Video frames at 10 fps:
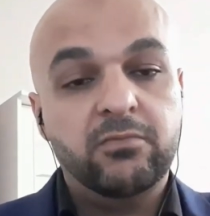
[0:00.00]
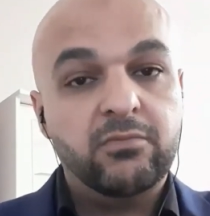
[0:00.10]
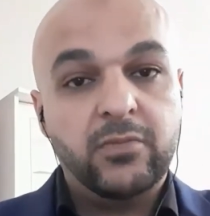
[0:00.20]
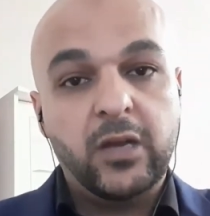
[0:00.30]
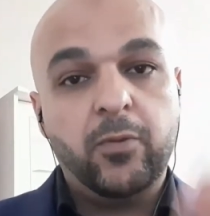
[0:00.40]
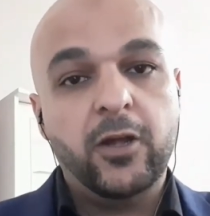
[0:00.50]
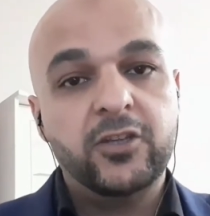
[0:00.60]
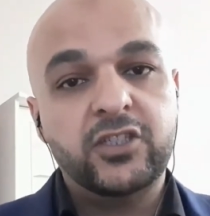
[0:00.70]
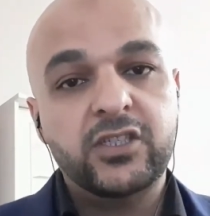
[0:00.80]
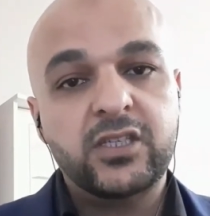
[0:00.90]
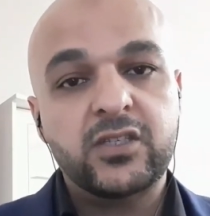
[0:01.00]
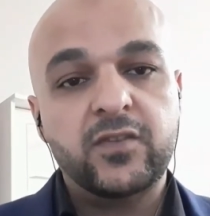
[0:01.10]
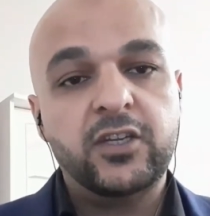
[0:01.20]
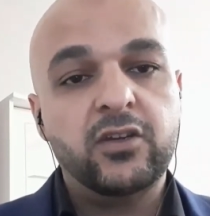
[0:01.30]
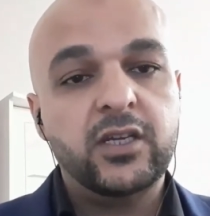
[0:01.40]
my apologies, this
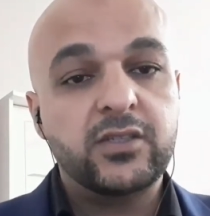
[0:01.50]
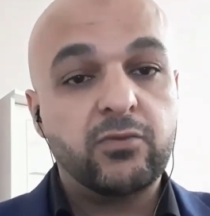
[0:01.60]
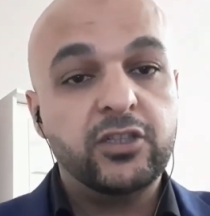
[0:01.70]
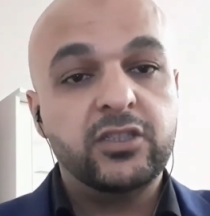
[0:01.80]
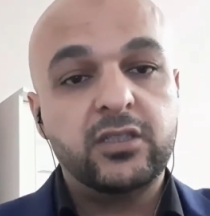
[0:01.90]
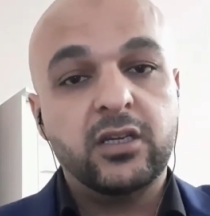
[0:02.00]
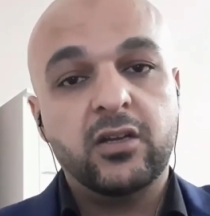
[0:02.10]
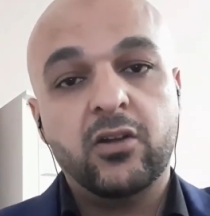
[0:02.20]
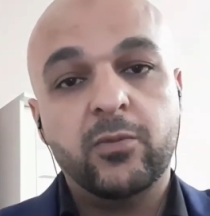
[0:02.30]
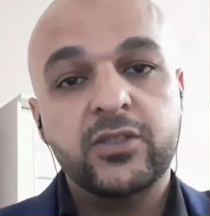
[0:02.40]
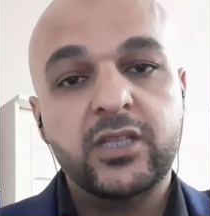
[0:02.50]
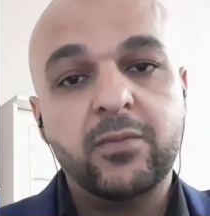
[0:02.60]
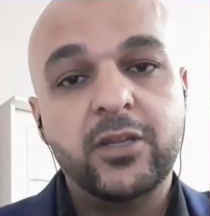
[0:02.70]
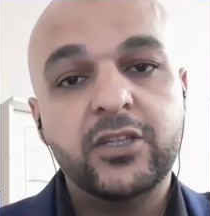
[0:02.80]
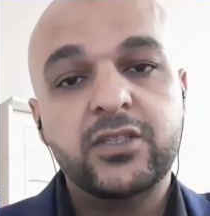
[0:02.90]
video has reached almost 10
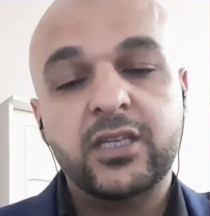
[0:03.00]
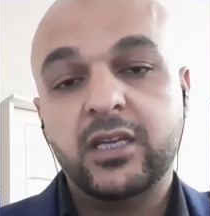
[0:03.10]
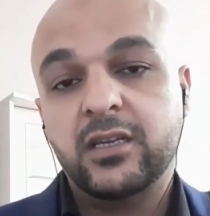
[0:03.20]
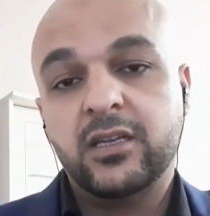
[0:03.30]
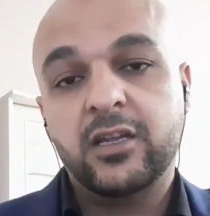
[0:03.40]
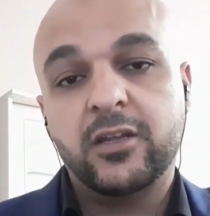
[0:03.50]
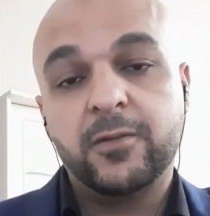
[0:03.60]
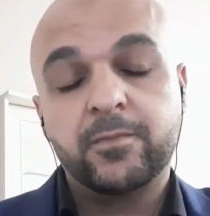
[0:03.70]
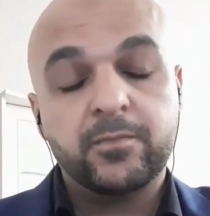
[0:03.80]
minutes, and